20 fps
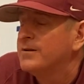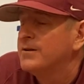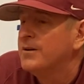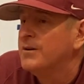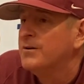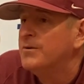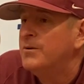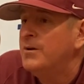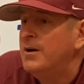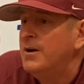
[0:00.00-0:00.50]

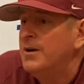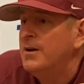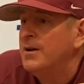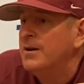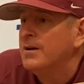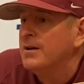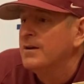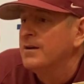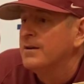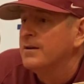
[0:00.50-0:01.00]
So
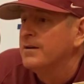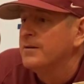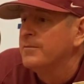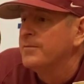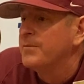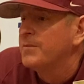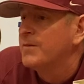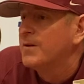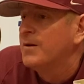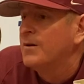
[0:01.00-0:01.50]

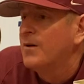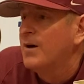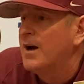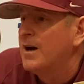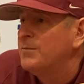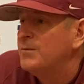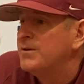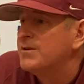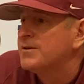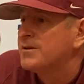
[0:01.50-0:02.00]

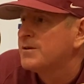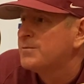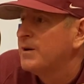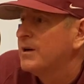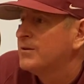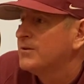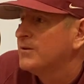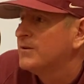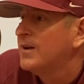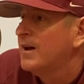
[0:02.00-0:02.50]
Jaime's a
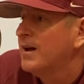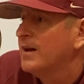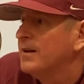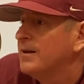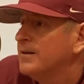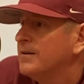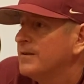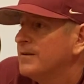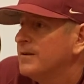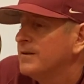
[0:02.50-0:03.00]
special
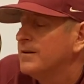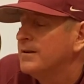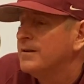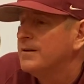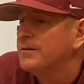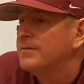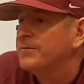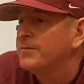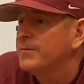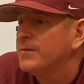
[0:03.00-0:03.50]
talent.
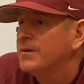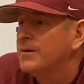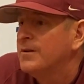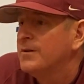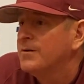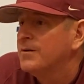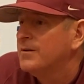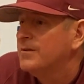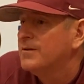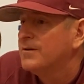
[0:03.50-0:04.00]

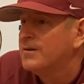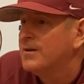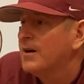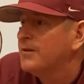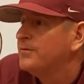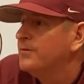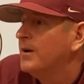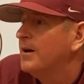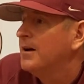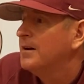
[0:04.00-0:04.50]
He's a
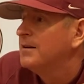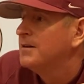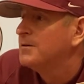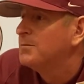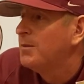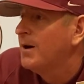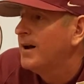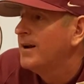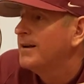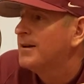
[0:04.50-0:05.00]
tough nut.
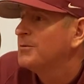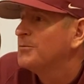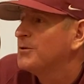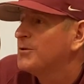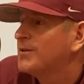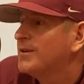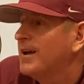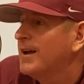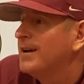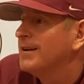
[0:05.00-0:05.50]
His body can
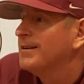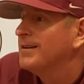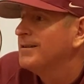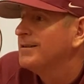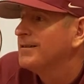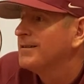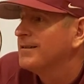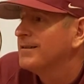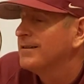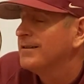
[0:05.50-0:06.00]
withstand it.
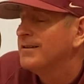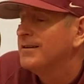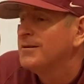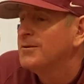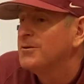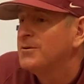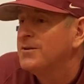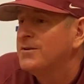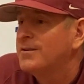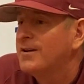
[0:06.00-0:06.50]

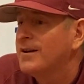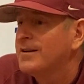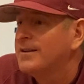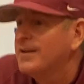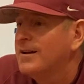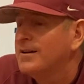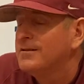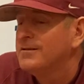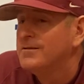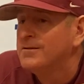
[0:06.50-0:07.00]
He's got
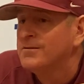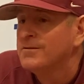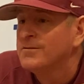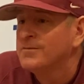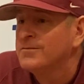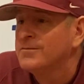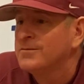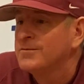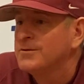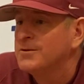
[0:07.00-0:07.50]
that
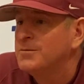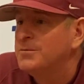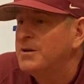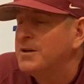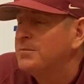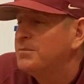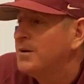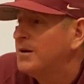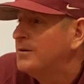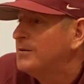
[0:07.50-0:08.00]
the
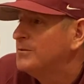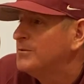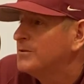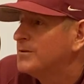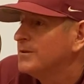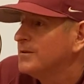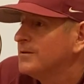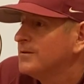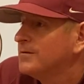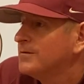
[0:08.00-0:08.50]
big
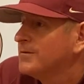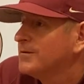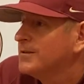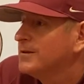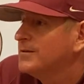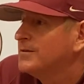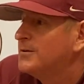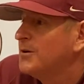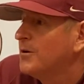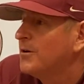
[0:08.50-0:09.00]
bones and
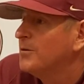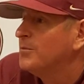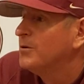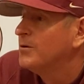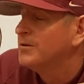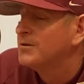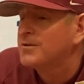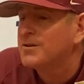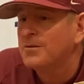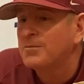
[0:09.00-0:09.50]
it's
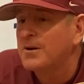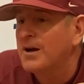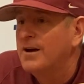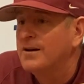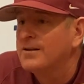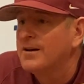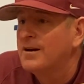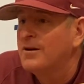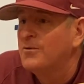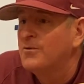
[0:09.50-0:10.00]
durable. There's some
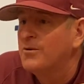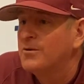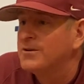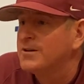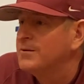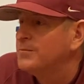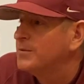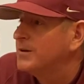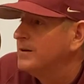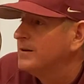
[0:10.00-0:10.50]
guys I don't
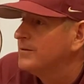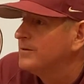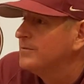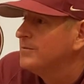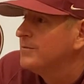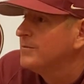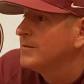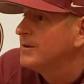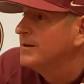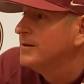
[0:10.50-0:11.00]
want them getting
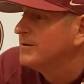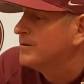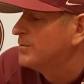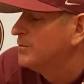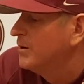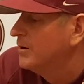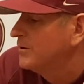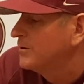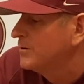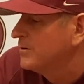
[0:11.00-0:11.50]

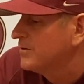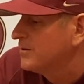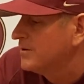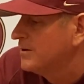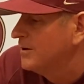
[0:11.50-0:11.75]
smoked.